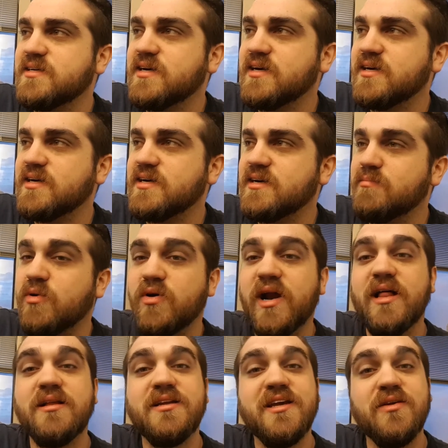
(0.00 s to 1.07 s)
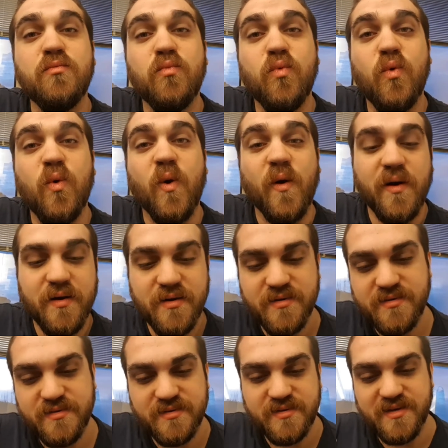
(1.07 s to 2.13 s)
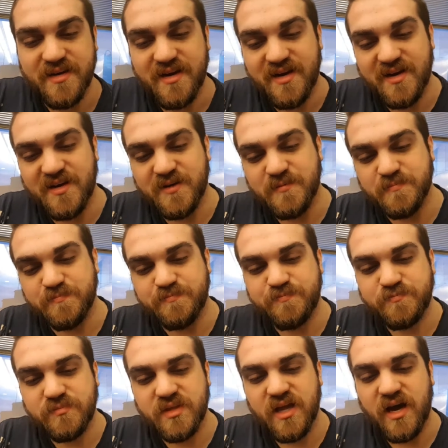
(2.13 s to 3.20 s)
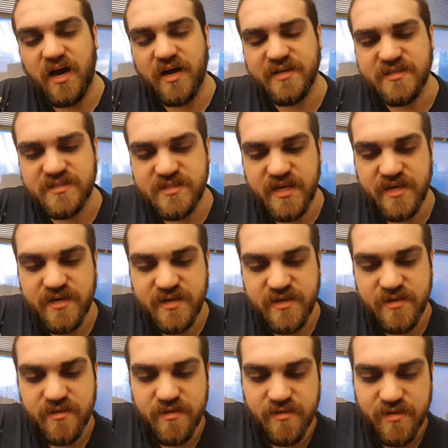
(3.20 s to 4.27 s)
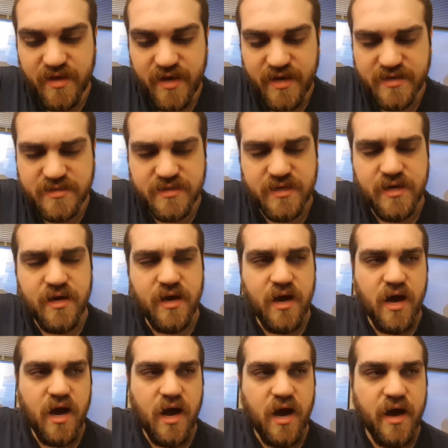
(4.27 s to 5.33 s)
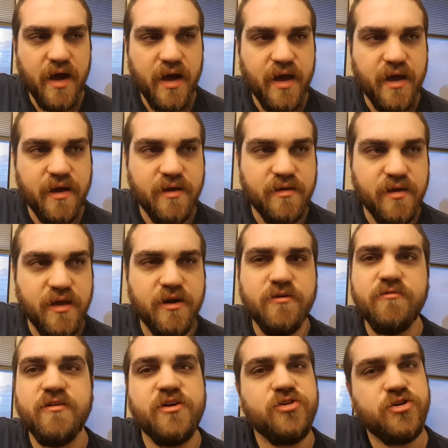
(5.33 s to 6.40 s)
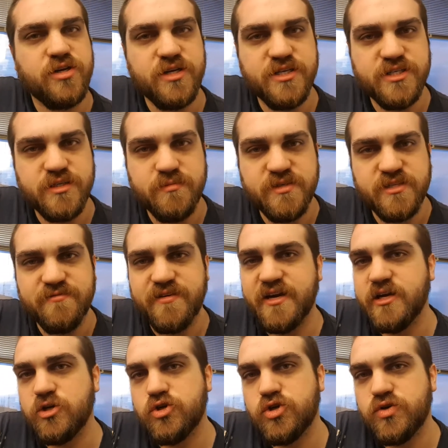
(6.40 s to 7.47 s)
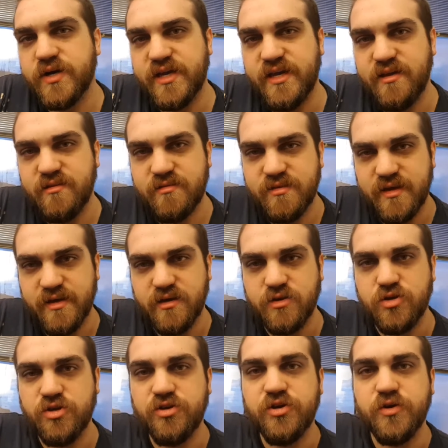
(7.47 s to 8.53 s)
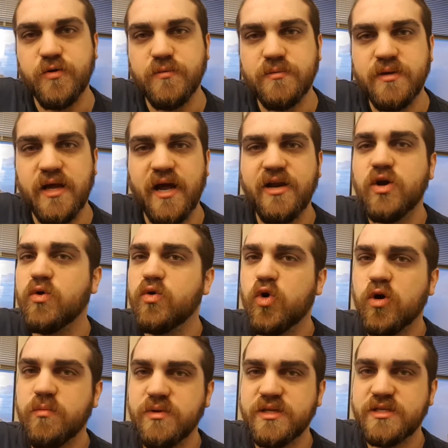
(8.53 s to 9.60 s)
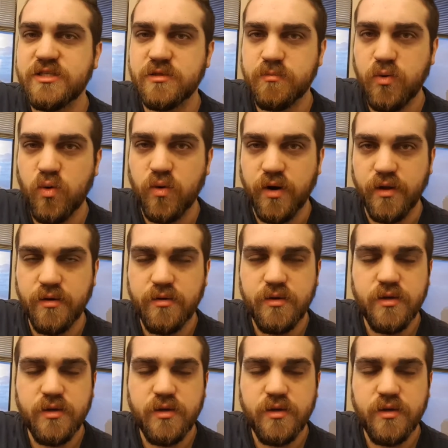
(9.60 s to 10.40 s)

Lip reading: Morality in War. I stated that interventionism is a very tricky thing to do. I don't normally support it.